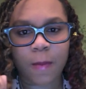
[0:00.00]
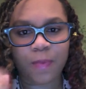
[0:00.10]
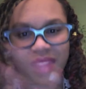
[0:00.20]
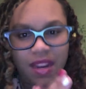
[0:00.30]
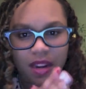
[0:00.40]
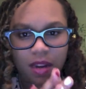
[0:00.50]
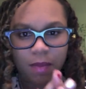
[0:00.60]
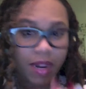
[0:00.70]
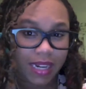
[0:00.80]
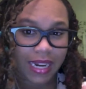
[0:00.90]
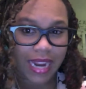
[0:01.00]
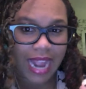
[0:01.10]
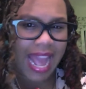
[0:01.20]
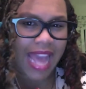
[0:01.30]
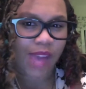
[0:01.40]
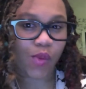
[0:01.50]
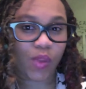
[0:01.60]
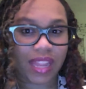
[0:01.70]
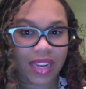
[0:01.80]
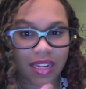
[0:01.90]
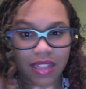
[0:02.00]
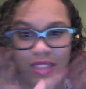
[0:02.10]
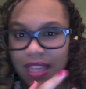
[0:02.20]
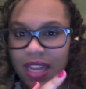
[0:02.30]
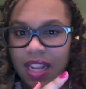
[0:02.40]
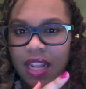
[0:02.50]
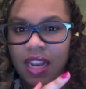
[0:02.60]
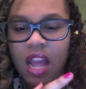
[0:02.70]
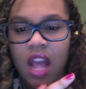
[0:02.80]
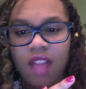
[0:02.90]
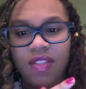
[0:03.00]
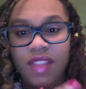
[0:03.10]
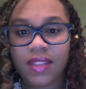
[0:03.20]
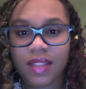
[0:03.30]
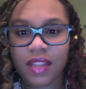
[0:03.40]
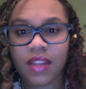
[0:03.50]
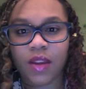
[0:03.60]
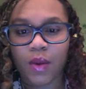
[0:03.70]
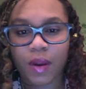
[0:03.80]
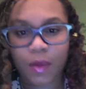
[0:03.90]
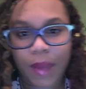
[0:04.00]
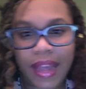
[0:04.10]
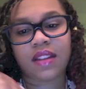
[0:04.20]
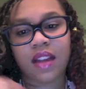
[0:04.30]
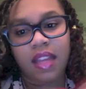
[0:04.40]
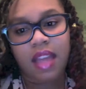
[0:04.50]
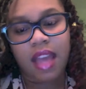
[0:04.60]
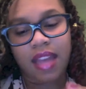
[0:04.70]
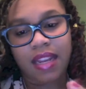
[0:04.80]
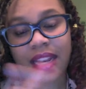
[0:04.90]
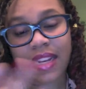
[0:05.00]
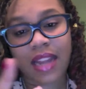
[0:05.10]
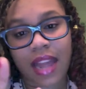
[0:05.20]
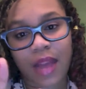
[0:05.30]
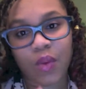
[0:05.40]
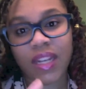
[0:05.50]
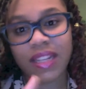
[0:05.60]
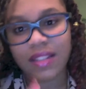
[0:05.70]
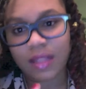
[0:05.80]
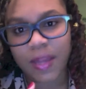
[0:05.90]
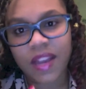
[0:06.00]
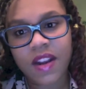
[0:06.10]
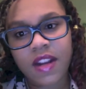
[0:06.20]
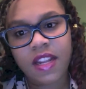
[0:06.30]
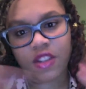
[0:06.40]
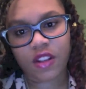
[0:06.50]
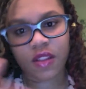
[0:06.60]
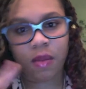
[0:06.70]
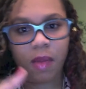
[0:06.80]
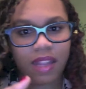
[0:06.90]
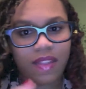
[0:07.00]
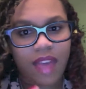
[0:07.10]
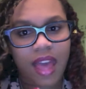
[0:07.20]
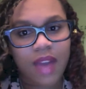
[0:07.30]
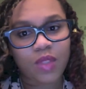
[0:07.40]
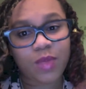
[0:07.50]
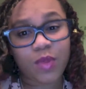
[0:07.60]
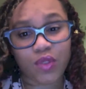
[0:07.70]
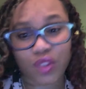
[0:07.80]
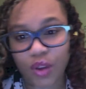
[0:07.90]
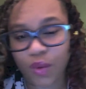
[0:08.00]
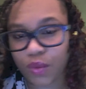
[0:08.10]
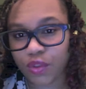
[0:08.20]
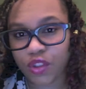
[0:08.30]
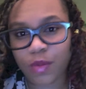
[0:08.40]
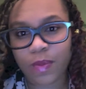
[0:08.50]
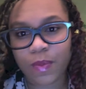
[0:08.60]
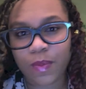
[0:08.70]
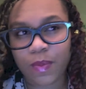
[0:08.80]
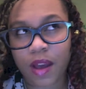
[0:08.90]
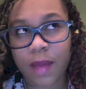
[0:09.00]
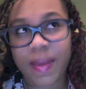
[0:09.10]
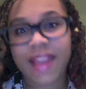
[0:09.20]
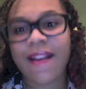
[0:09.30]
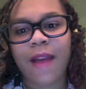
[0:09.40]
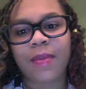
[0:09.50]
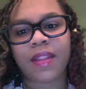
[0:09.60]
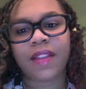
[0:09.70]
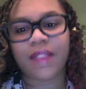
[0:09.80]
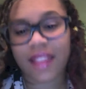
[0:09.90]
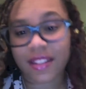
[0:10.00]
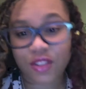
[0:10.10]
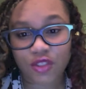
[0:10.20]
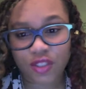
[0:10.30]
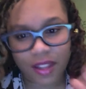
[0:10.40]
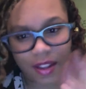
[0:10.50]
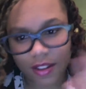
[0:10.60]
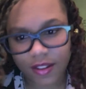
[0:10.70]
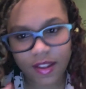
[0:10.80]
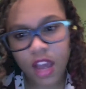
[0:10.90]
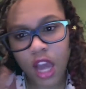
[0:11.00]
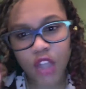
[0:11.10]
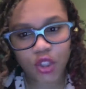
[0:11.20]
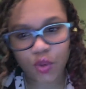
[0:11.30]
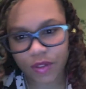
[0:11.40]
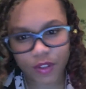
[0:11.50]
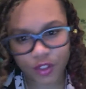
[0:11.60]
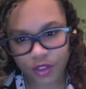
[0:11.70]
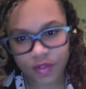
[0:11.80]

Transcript: they needed money. And when they needed to get it, the CEO ran away, and when he disappeared, he took the money that was supposed to go to Block B, I believe. And that's just like a short version of